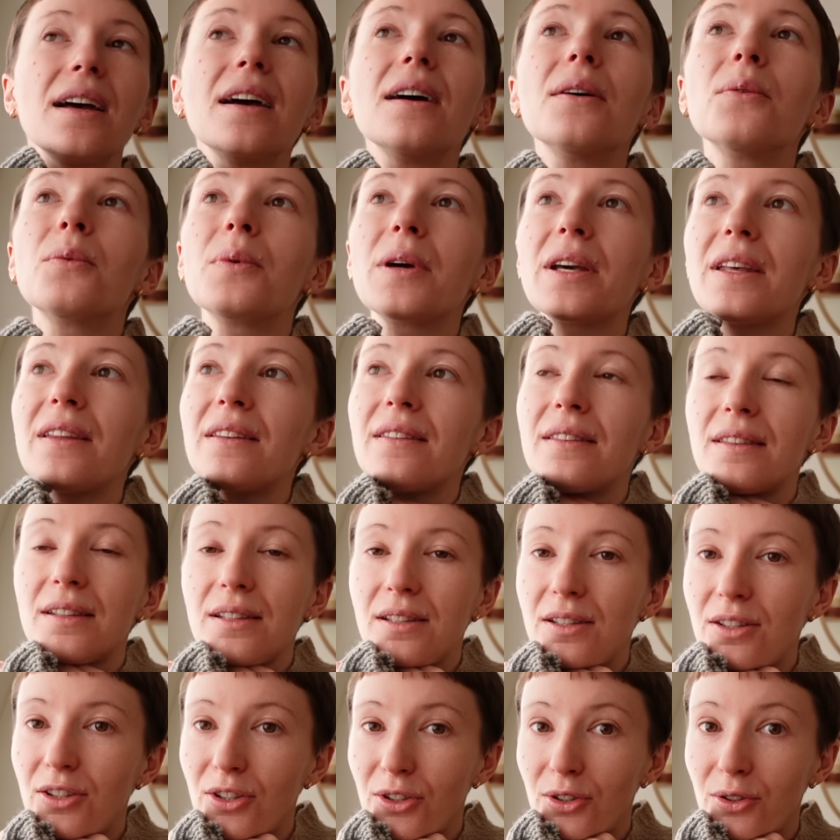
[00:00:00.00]
with the
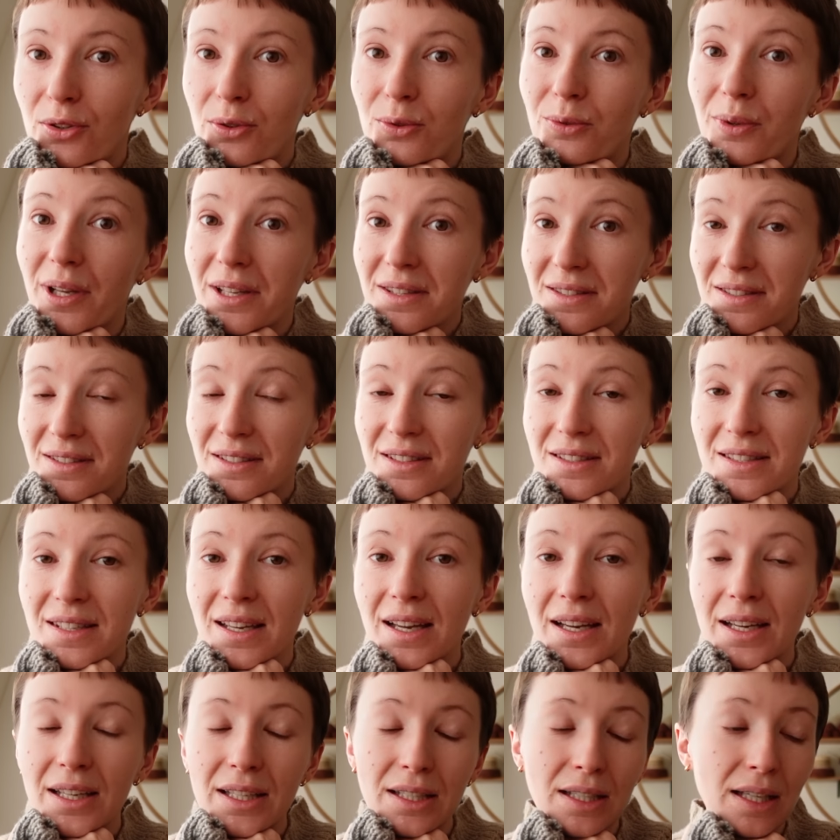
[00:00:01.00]
new vest
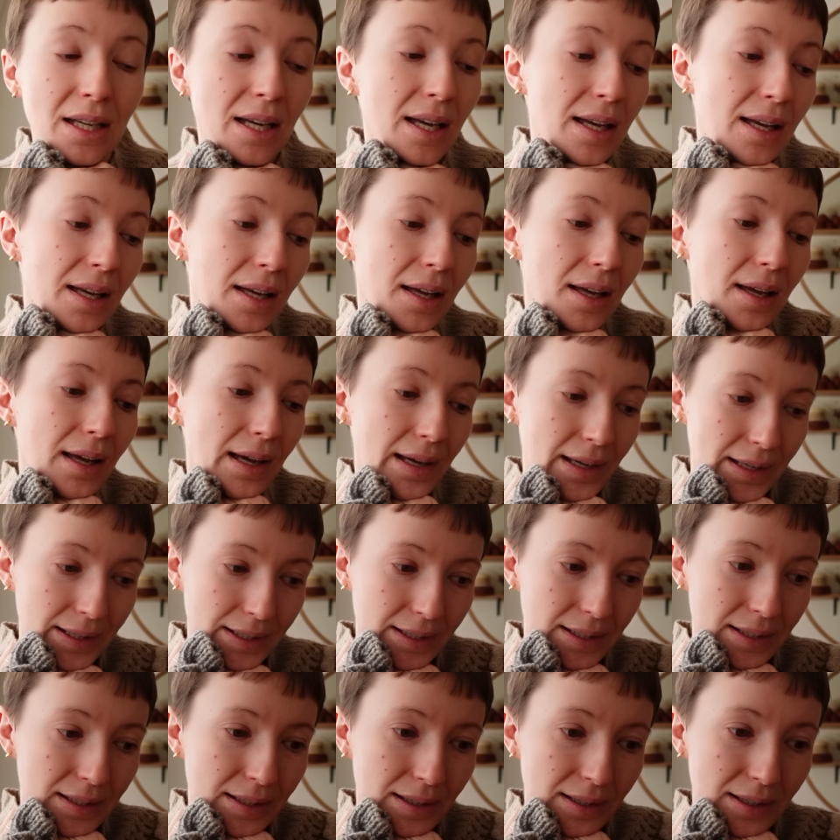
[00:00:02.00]
design,
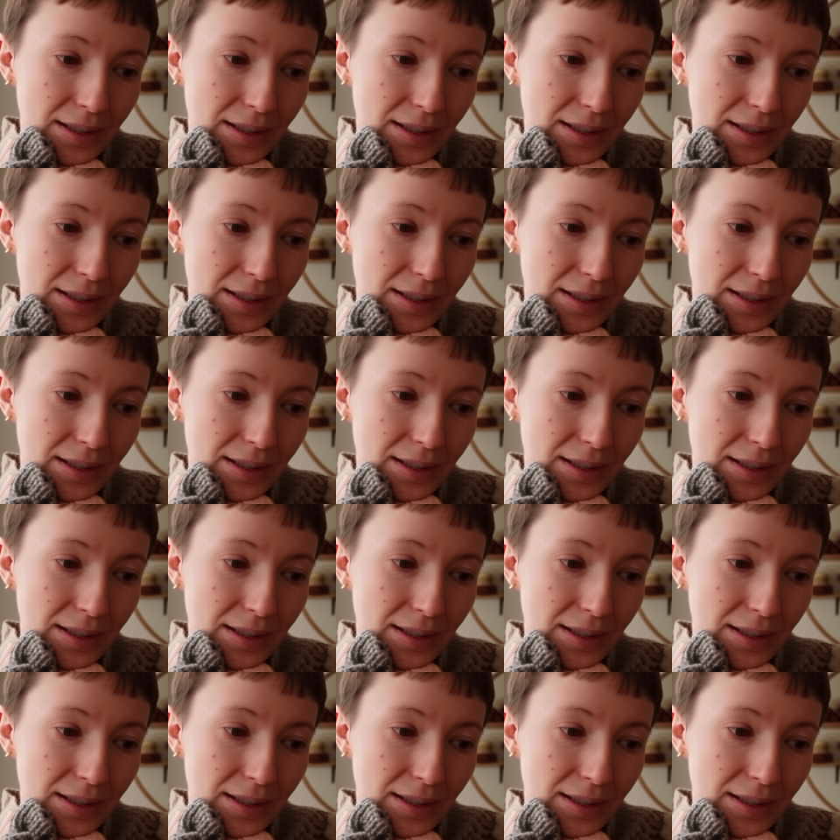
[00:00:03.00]
and